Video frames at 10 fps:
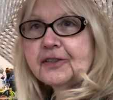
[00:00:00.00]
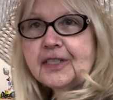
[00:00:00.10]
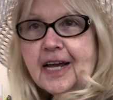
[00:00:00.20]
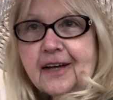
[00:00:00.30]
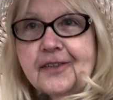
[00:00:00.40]

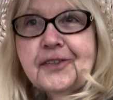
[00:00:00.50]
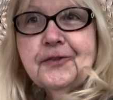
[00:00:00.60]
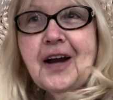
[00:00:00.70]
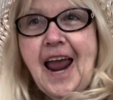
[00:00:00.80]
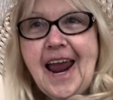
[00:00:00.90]
tails
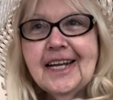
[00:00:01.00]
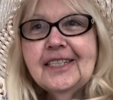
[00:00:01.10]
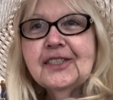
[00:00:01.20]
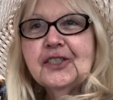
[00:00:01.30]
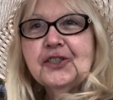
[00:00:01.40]
for Annie,
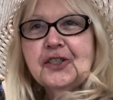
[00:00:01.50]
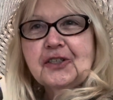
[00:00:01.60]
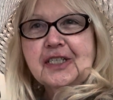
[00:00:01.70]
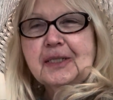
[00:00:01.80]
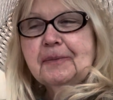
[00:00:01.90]
so she'll
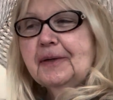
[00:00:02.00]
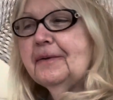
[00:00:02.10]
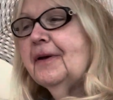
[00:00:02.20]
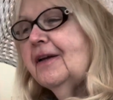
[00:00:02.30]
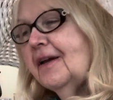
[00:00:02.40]
get to be
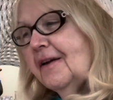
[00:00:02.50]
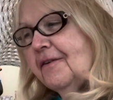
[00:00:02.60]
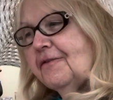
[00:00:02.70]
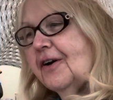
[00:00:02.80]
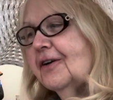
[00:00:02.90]

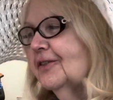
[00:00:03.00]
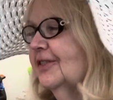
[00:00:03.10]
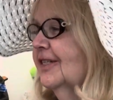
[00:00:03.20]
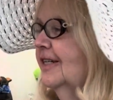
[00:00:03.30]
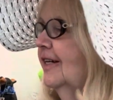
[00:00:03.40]

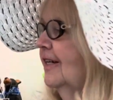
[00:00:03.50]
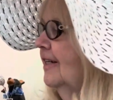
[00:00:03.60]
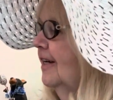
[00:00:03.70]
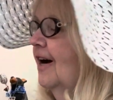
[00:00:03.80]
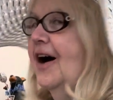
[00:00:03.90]
first.
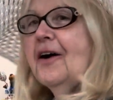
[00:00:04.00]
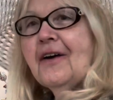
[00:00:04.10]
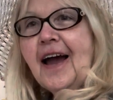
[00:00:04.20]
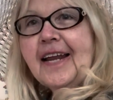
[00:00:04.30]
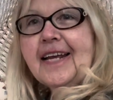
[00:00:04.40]

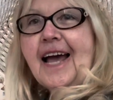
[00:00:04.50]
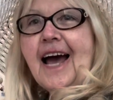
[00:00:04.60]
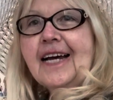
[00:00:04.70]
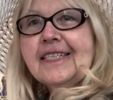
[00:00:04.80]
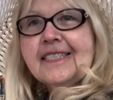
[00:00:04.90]
Alrighty,
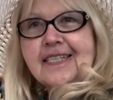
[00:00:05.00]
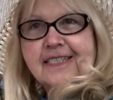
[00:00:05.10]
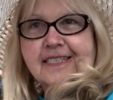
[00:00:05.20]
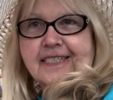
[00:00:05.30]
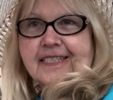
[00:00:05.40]
guys.
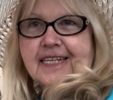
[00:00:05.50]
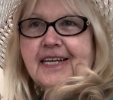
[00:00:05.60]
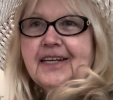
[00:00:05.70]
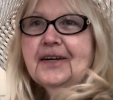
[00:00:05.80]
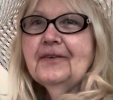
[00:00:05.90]

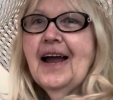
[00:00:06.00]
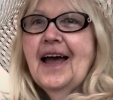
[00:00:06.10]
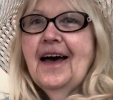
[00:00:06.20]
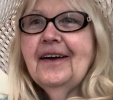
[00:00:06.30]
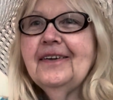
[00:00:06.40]
See you
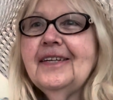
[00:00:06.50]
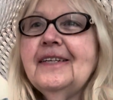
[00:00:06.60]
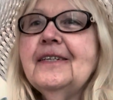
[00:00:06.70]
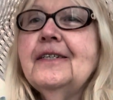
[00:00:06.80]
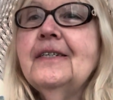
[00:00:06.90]
around.
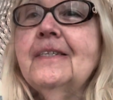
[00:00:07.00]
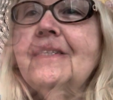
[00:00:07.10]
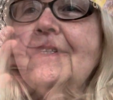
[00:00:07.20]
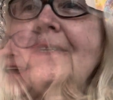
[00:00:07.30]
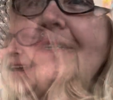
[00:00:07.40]

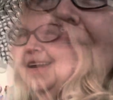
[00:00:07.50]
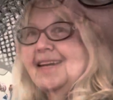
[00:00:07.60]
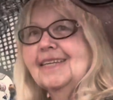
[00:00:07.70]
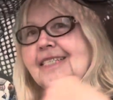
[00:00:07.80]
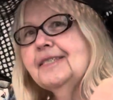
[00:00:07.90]
Hey,
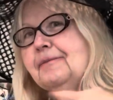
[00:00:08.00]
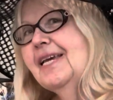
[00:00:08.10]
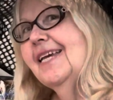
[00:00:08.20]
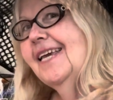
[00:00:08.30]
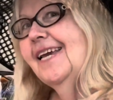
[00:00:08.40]
it's
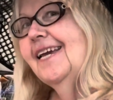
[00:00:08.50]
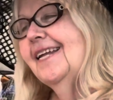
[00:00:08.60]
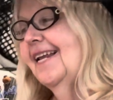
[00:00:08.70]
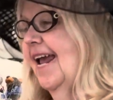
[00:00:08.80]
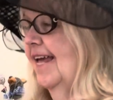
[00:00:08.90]
me
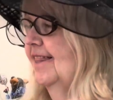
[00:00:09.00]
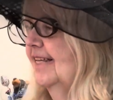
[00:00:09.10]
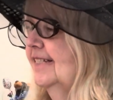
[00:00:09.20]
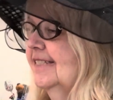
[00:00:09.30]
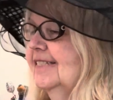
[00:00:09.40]
again, and
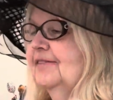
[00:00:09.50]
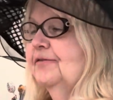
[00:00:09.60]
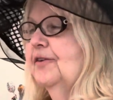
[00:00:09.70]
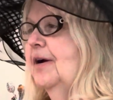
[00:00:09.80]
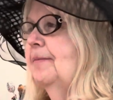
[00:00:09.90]
this is
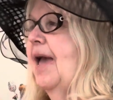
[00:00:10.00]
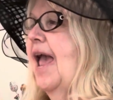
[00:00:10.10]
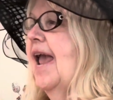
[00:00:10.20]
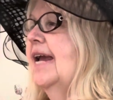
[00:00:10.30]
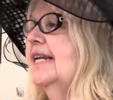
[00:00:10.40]
from
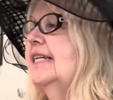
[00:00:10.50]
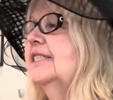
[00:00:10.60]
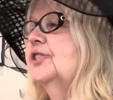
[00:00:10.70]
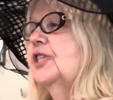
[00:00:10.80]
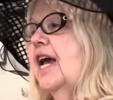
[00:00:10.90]

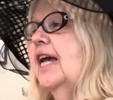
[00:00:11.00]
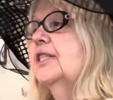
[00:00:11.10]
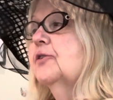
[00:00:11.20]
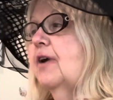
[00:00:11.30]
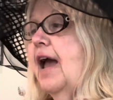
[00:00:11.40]
Annie's
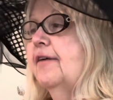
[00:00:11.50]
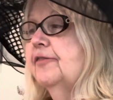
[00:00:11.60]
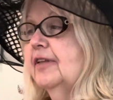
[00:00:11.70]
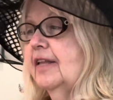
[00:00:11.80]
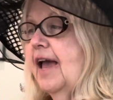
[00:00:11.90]
Jay's
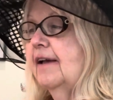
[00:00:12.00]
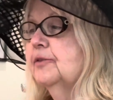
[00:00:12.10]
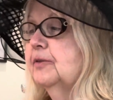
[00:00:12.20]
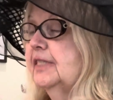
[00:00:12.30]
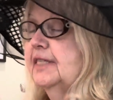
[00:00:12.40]
Crafts and
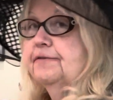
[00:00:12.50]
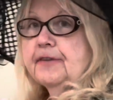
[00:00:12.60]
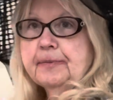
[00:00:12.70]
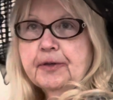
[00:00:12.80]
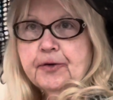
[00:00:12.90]
Laughs. We did
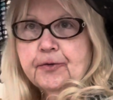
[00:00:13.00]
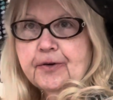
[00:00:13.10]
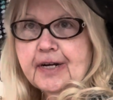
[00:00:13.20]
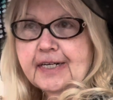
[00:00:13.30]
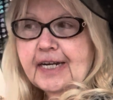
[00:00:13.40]
flip the
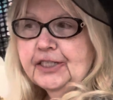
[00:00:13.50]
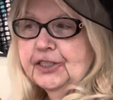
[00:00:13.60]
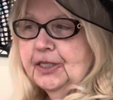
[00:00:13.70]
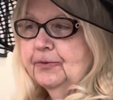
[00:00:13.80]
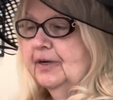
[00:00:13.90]
coin, and
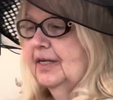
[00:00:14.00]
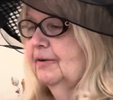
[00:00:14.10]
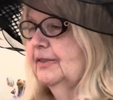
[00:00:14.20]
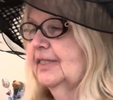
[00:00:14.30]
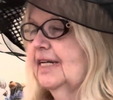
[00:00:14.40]
she won. It
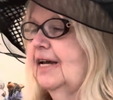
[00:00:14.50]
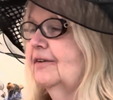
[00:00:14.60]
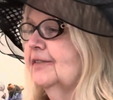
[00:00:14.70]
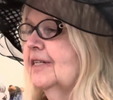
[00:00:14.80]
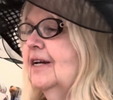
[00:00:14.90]
was
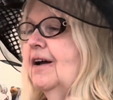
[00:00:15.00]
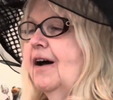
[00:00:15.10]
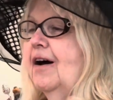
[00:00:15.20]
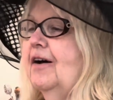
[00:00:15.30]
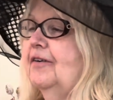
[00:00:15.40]
tails.
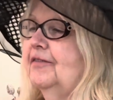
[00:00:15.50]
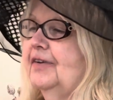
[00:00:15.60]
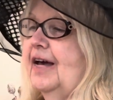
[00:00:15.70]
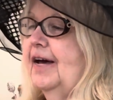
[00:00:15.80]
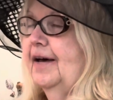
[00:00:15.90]
On
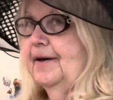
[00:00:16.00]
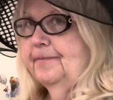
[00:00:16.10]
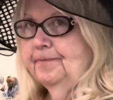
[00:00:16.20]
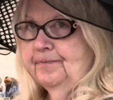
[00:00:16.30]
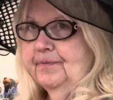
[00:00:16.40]

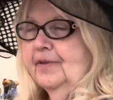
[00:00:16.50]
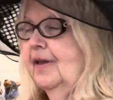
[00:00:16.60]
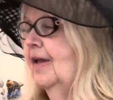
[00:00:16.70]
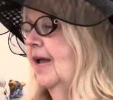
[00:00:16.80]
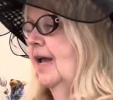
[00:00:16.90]
um,
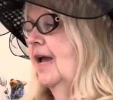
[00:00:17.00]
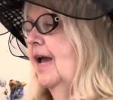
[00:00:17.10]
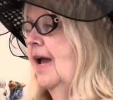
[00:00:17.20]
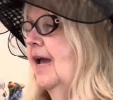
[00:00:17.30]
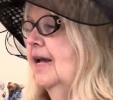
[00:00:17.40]

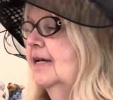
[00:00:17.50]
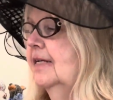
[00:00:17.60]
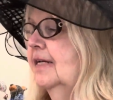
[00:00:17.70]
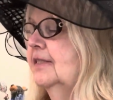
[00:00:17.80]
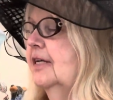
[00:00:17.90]

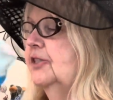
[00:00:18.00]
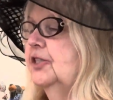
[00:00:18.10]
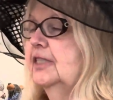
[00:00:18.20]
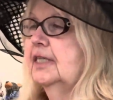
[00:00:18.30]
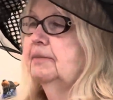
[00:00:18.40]
so
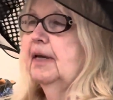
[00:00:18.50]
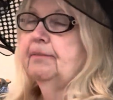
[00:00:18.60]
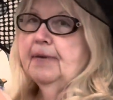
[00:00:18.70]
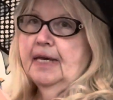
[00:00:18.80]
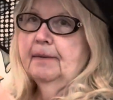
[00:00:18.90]
she sent me a
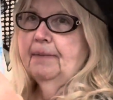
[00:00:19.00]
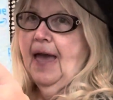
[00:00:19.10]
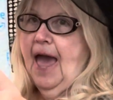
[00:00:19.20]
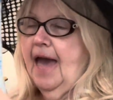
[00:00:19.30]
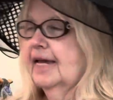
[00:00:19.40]
big
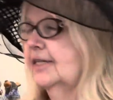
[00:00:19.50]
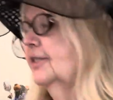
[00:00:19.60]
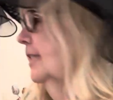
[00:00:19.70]
package.